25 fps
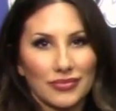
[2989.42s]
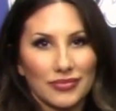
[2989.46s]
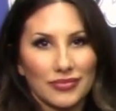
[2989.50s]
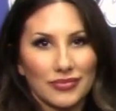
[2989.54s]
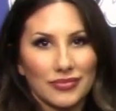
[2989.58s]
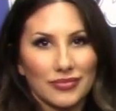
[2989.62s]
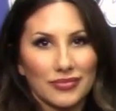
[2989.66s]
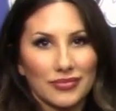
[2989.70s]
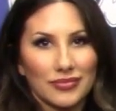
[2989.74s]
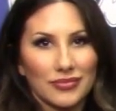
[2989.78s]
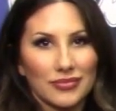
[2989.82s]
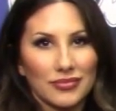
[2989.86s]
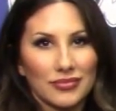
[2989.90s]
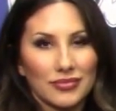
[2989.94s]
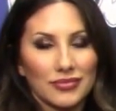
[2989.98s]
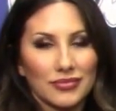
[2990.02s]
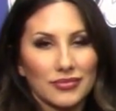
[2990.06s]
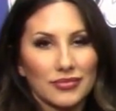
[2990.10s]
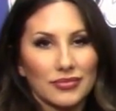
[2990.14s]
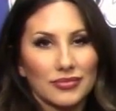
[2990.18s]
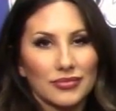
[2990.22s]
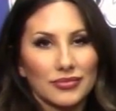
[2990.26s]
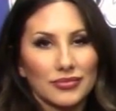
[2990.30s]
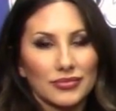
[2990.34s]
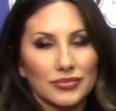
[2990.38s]

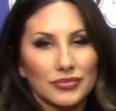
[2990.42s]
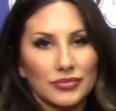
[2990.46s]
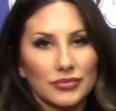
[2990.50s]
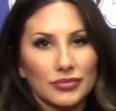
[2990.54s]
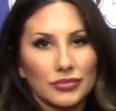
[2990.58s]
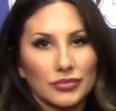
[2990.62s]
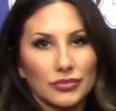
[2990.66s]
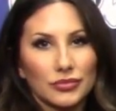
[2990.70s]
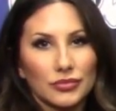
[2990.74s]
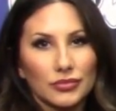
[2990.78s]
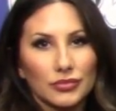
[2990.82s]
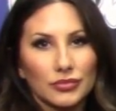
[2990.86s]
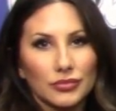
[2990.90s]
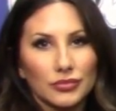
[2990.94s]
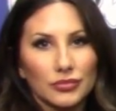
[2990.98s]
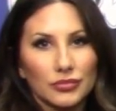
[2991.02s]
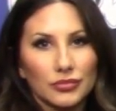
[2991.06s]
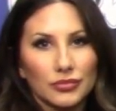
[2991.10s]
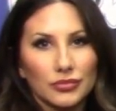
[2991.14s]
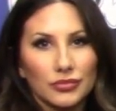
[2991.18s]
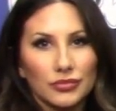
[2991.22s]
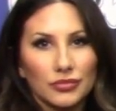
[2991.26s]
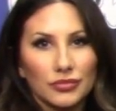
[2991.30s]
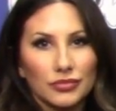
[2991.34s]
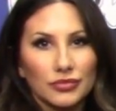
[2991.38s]

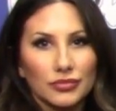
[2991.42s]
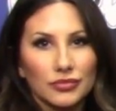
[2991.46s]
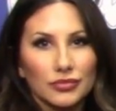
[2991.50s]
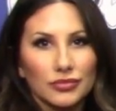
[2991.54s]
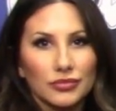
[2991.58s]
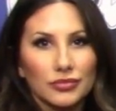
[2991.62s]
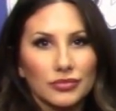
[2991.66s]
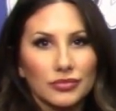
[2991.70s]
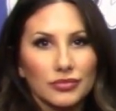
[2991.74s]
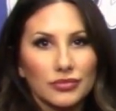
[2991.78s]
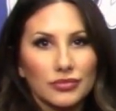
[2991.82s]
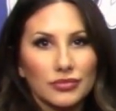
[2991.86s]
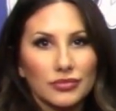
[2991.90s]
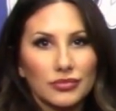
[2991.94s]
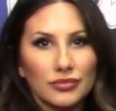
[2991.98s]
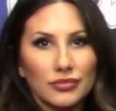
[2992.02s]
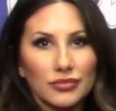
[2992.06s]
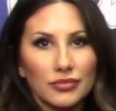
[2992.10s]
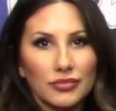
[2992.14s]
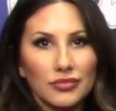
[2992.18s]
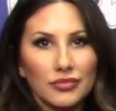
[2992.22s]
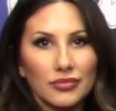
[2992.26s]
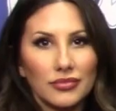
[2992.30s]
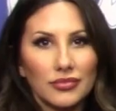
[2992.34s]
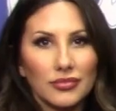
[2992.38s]

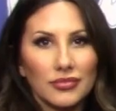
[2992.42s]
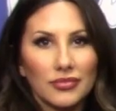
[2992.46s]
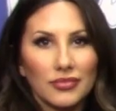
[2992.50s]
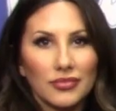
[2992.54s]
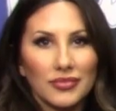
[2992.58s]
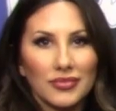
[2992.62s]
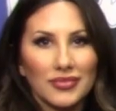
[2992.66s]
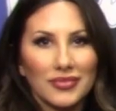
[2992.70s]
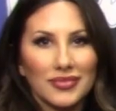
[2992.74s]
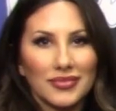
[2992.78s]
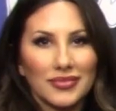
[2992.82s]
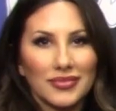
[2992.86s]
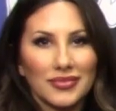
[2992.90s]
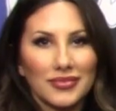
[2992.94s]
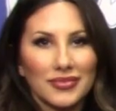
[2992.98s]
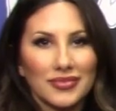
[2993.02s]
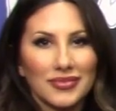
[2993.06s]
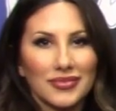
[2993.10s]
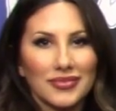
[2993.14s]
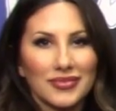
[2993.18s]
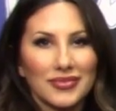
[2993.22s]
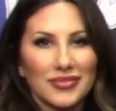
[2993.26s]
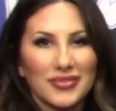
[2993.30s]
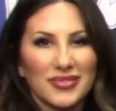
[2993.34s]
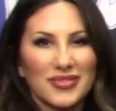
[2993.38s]

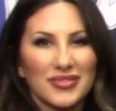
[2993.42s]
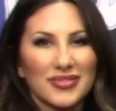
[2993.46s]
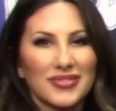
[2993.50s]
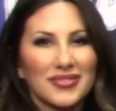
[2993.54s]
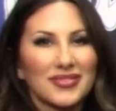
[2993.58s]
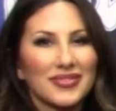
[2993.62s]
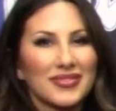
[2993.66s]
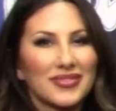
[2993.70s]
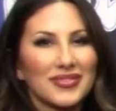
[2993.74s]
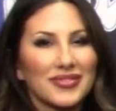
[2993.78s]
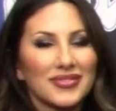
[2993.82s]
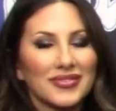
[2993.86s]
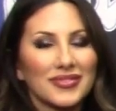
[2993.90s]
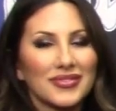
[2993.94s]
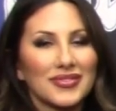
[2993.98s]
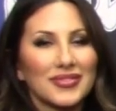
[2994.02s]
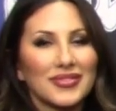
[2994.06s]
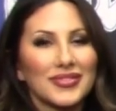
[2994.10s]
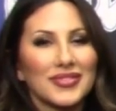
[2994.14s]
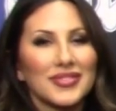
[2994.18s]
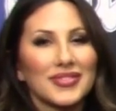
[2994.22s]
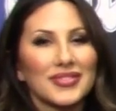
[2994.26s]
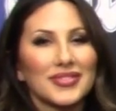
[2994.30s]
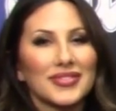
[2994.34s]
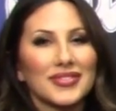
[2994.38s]

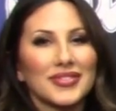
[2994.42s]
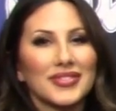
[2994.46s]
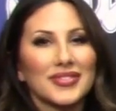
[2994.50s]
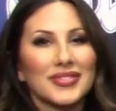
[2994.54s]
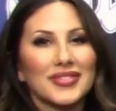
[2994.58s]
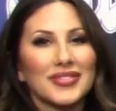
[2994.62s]
(silent)